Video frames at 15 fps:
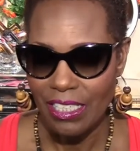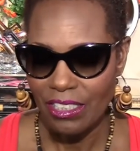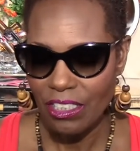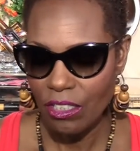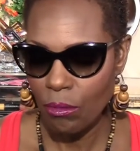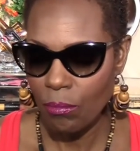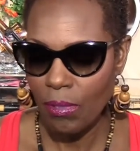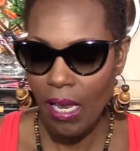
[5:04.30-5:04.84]

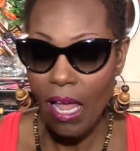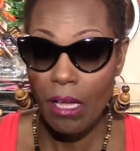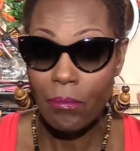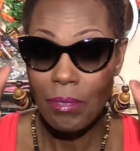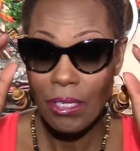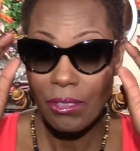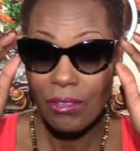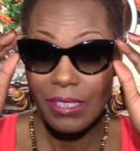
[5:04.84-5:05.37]
to the blog
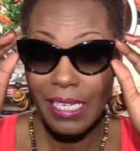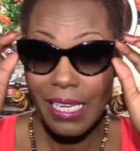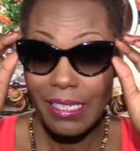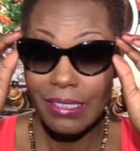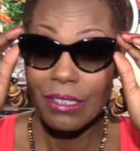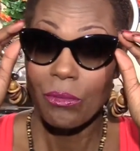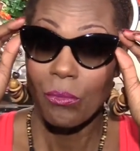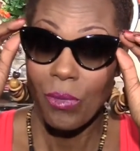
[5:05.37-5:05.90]
post
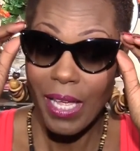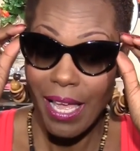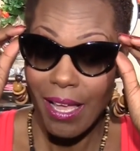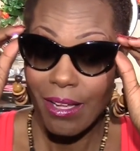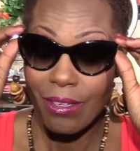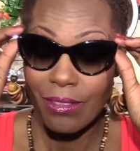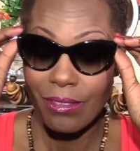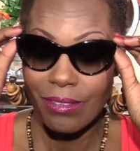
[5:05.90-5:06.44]
as
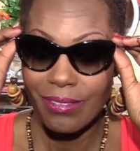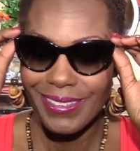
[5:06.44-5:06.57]
well.